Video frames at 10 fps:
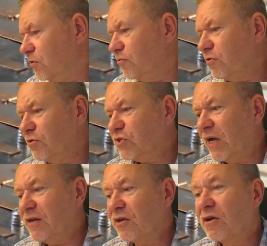You could
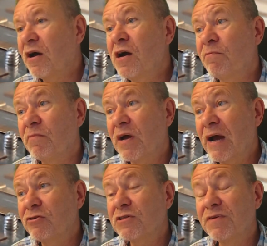take the comb
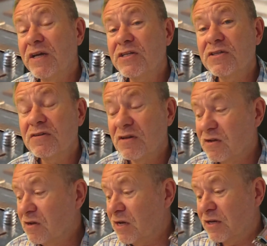out of it
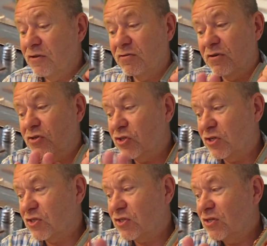and you could
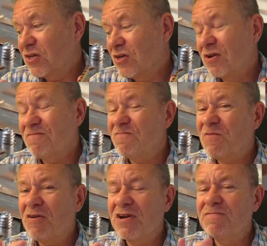just
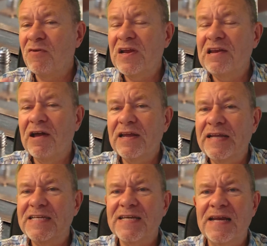very, very
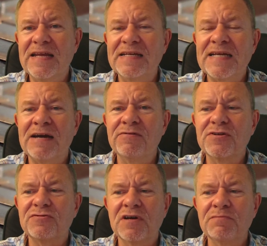lightly sand it down
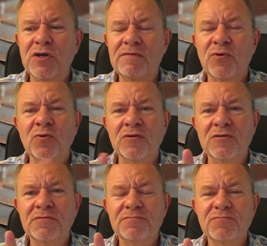to remove
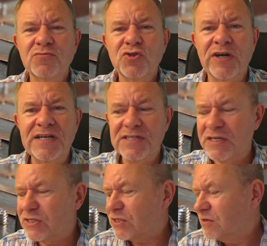all
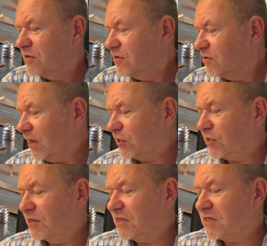traces.
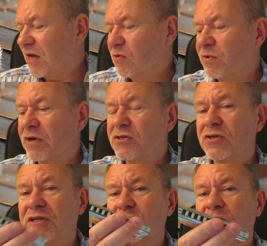Actually, I did that when I
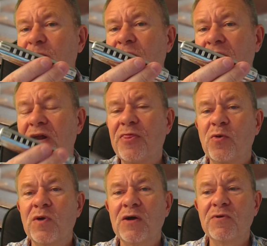took this one apart. I
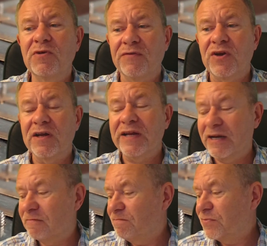thought, well, I will give it a
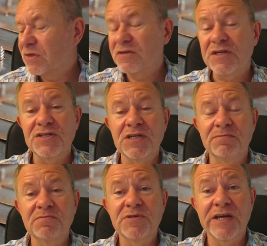clean since
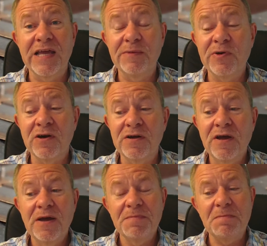I'm taking it apart.
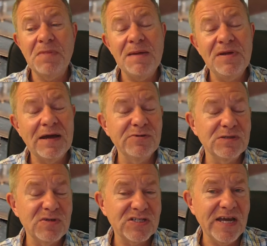But maybe that was
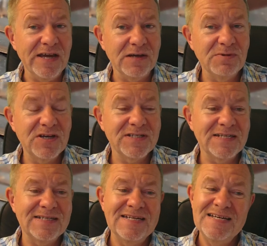a mistake, because
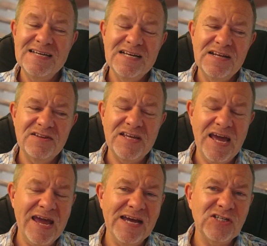
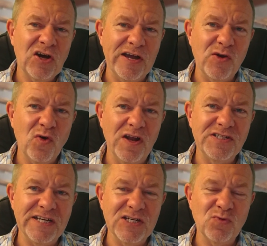the airtight
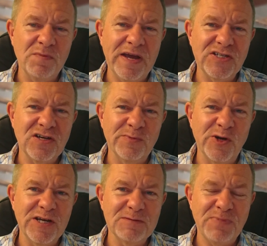quality is what makes
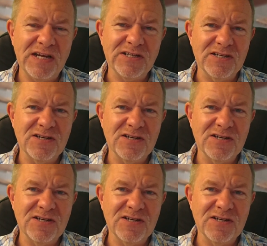harmonicas better.